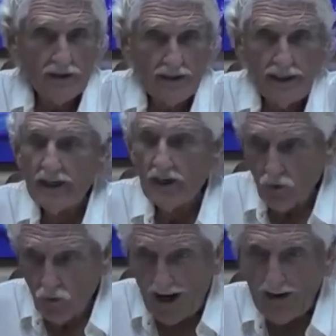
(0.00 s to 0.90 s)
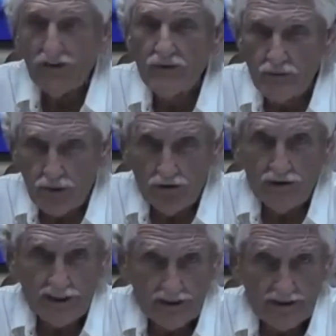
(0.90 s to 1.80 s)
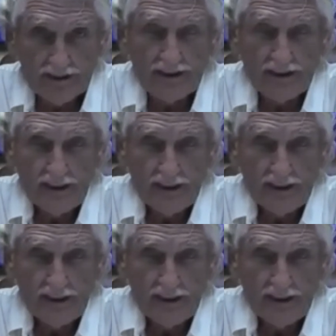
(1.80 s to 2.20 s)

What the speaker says: getting away from the proteins